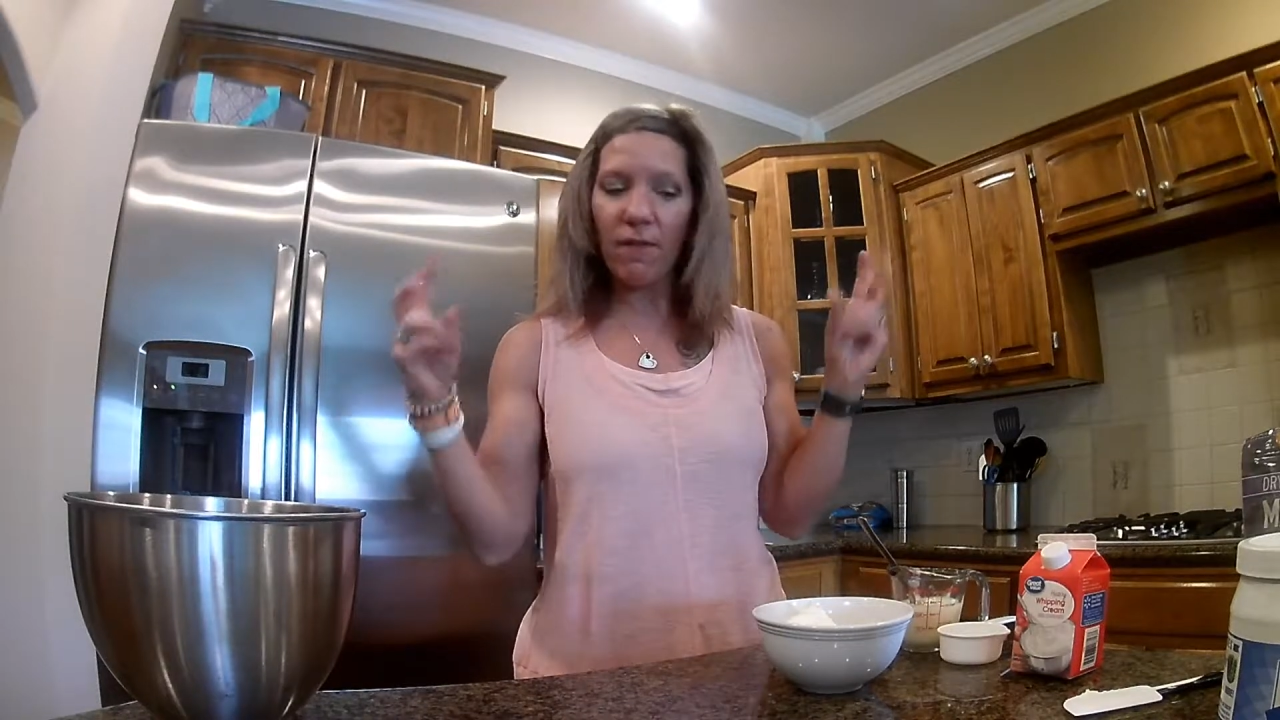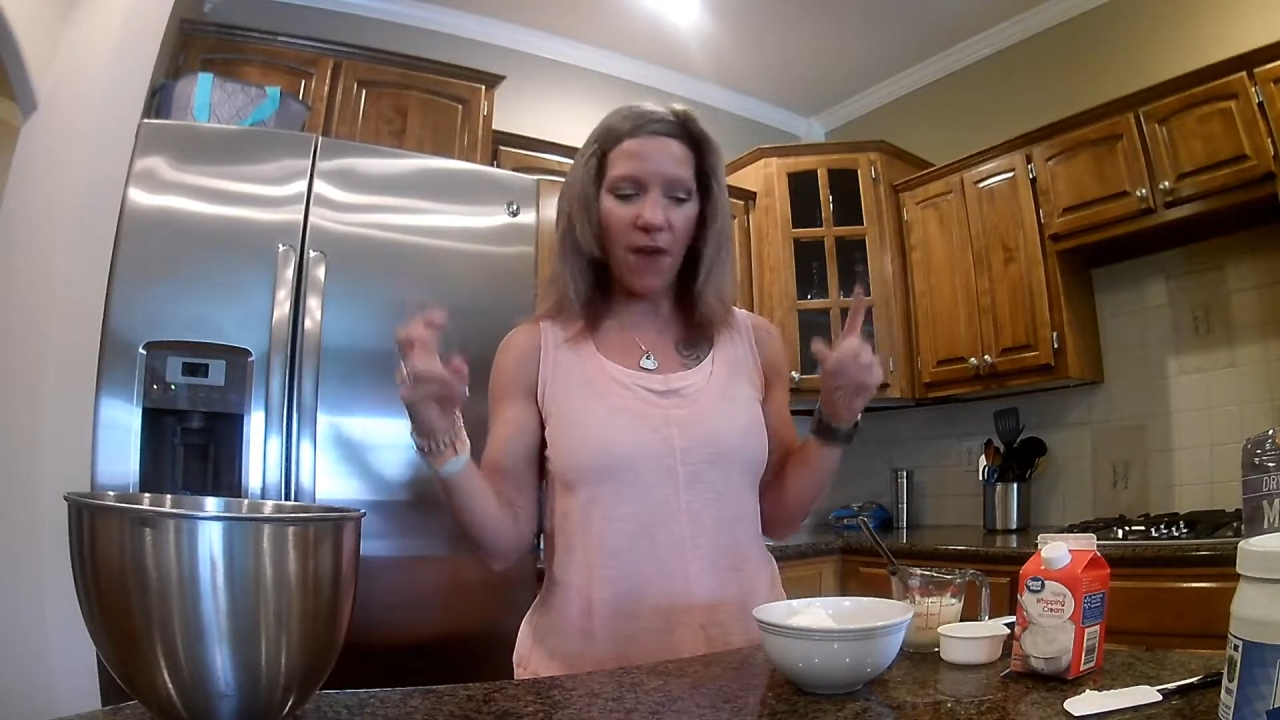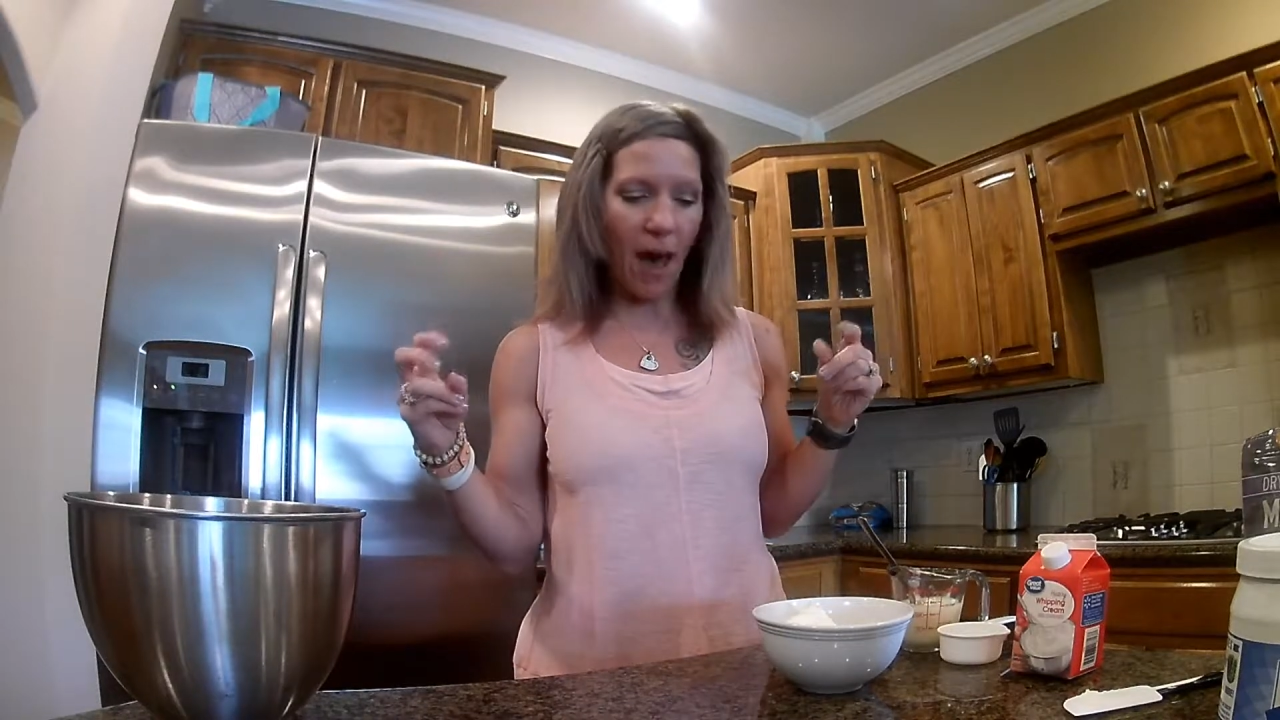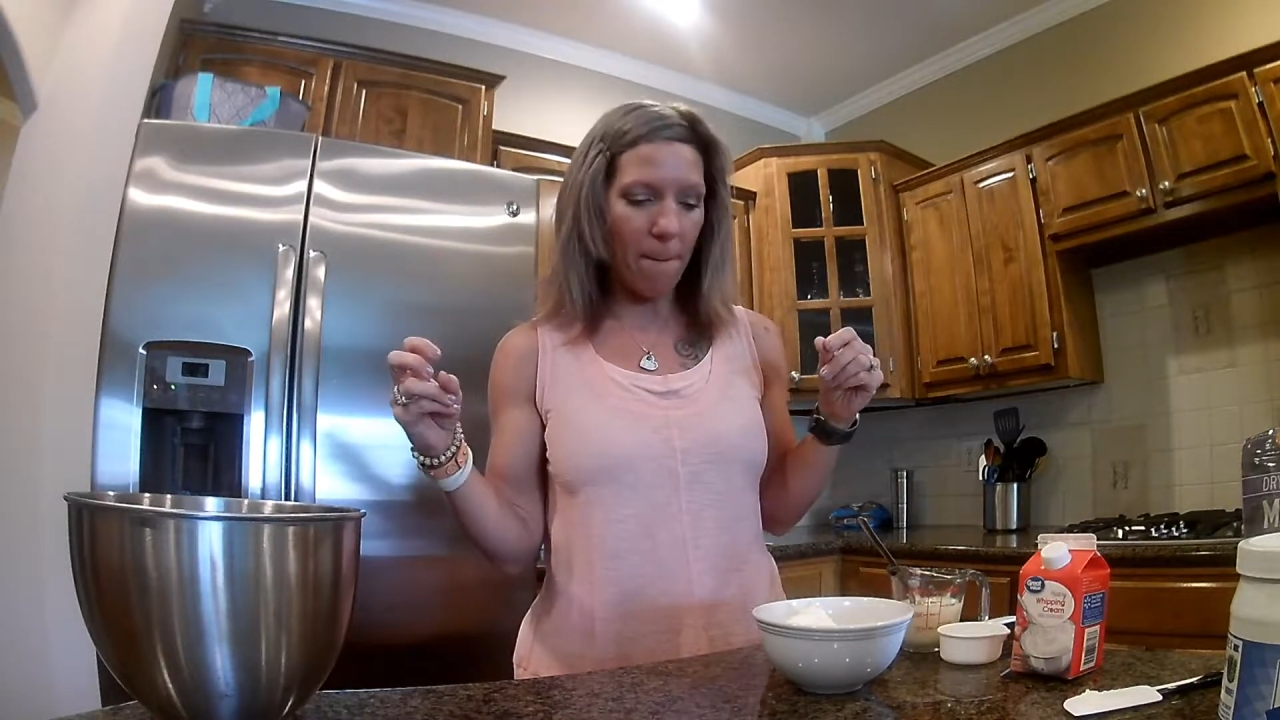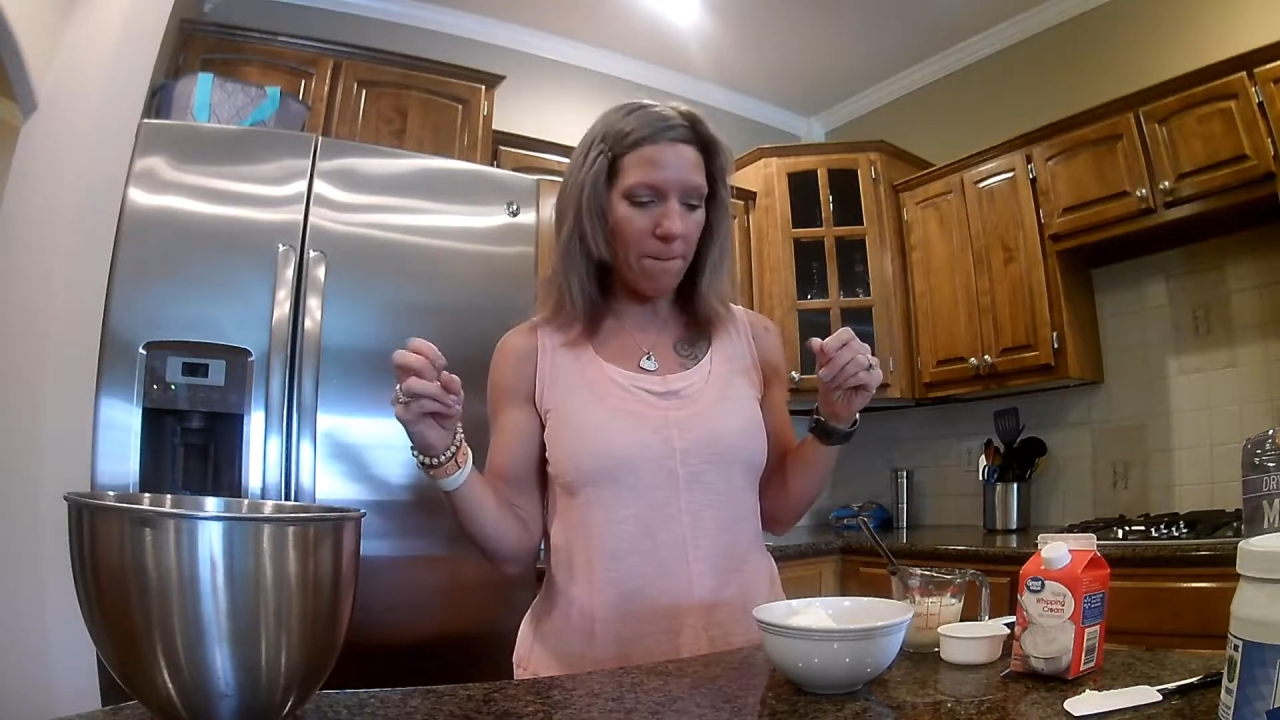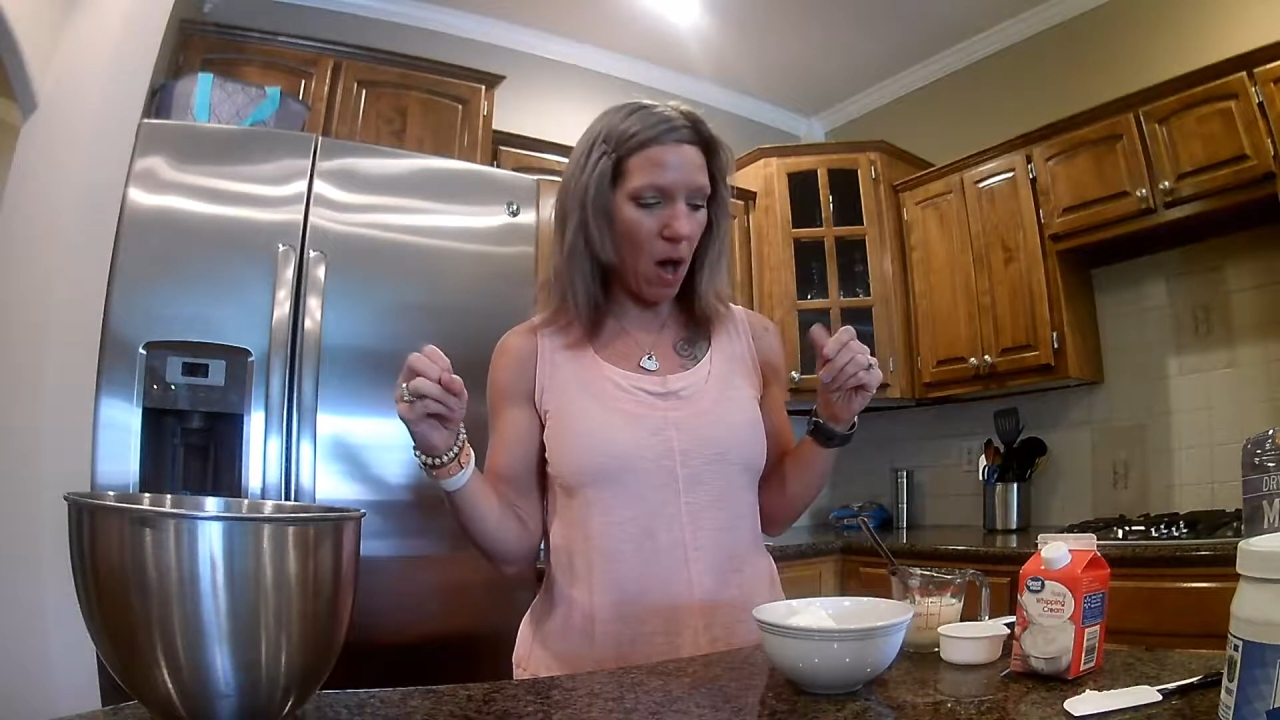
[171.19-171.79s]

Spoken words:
fat